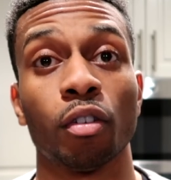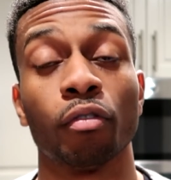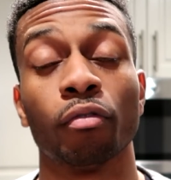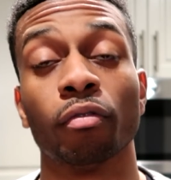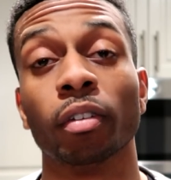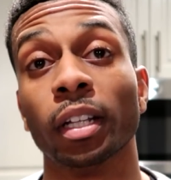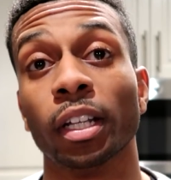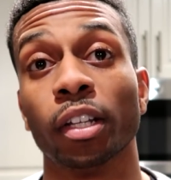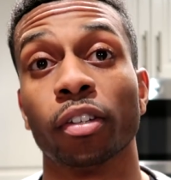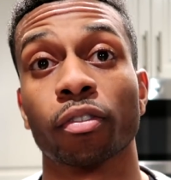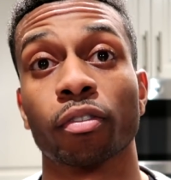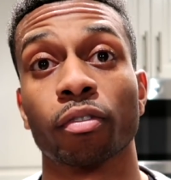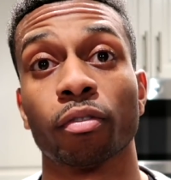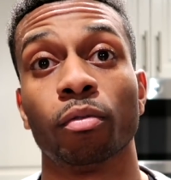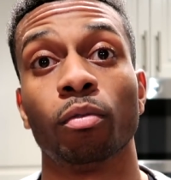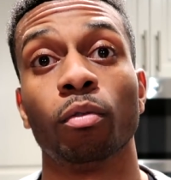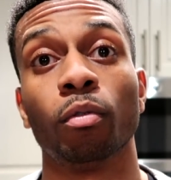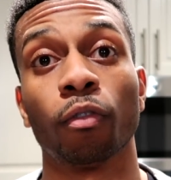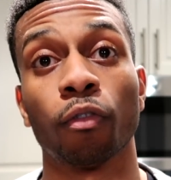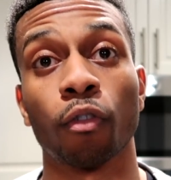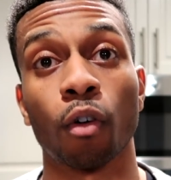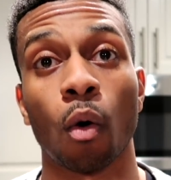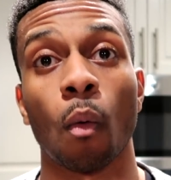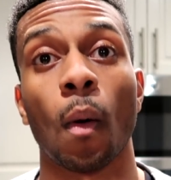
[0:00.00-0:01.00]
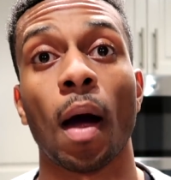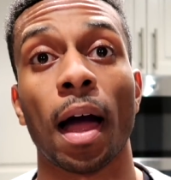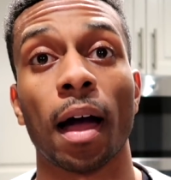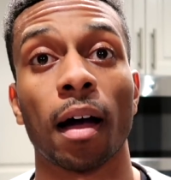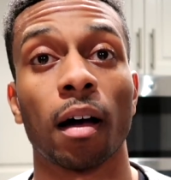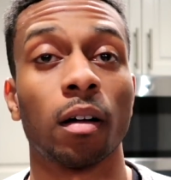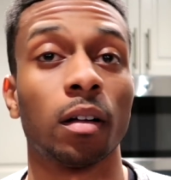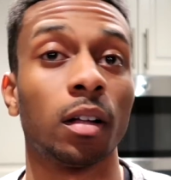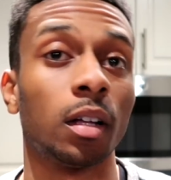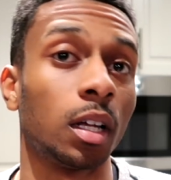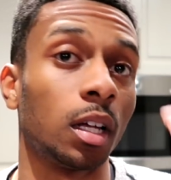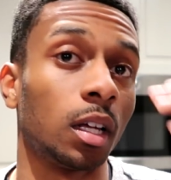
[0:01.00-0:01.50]
you're really screwed for a
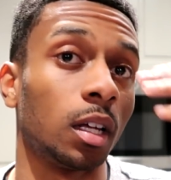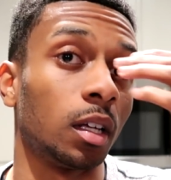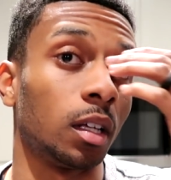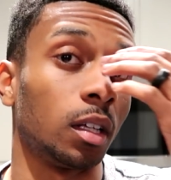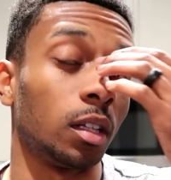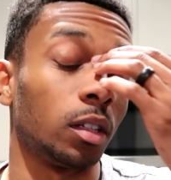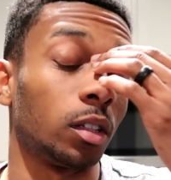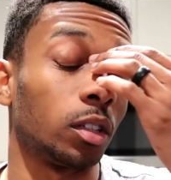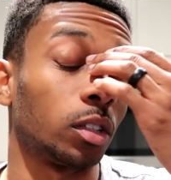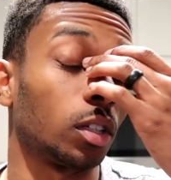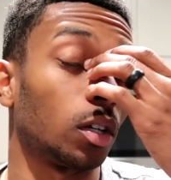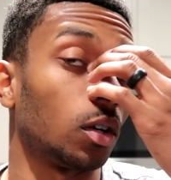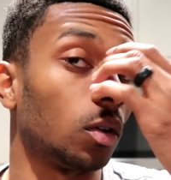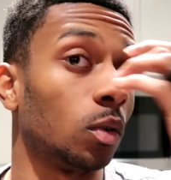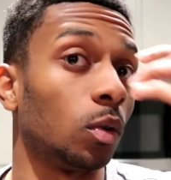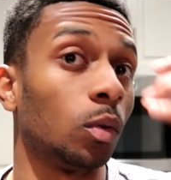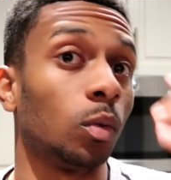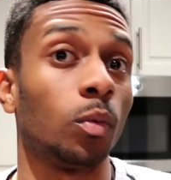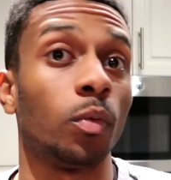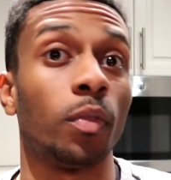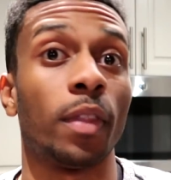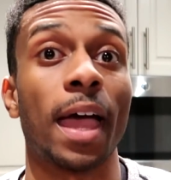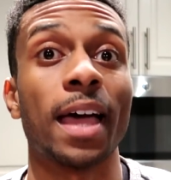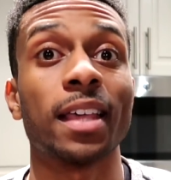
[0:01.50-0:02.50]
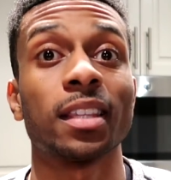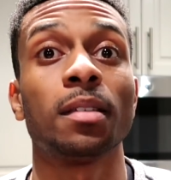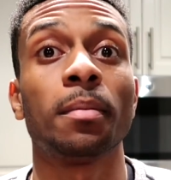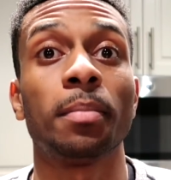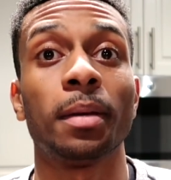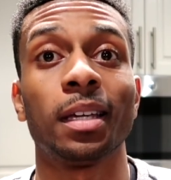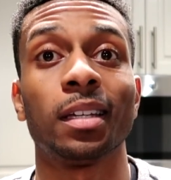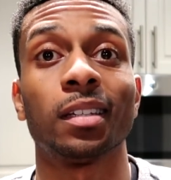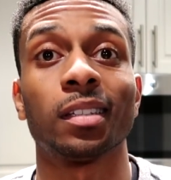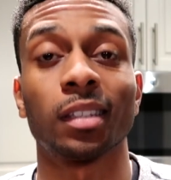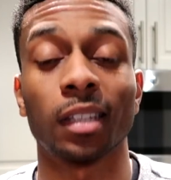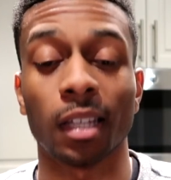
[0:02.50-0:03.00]
while. So that's the
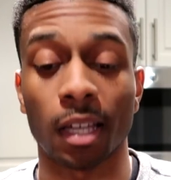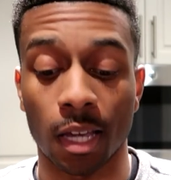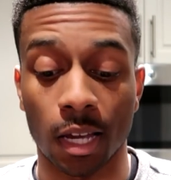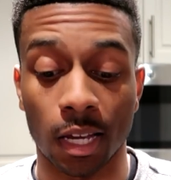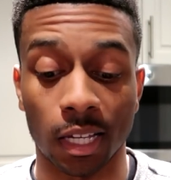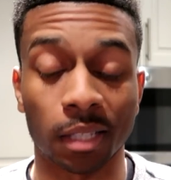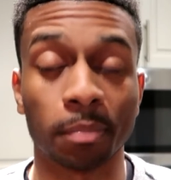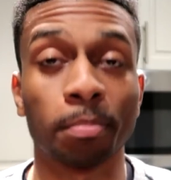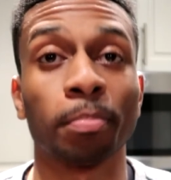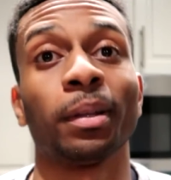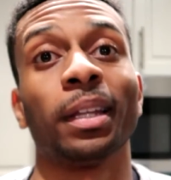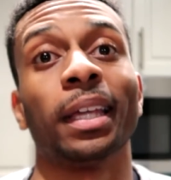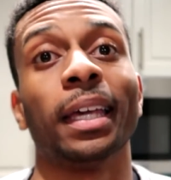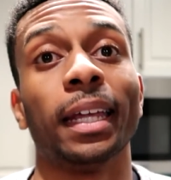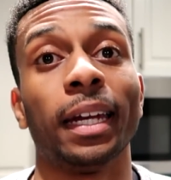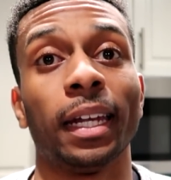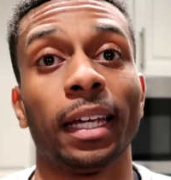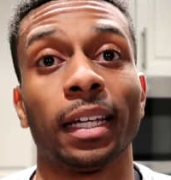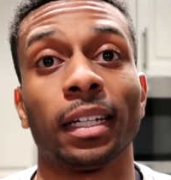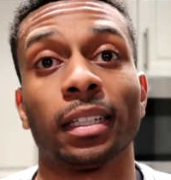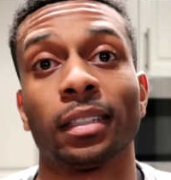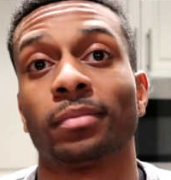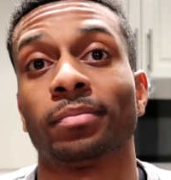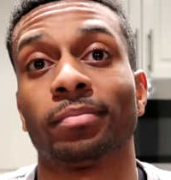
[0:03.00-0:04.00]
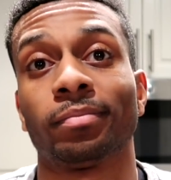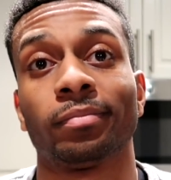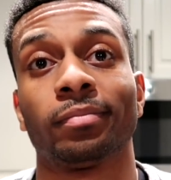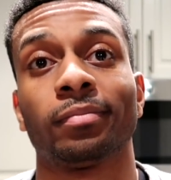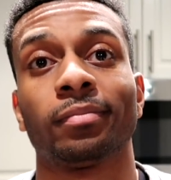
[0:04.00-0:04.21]
biggest thing, is planning.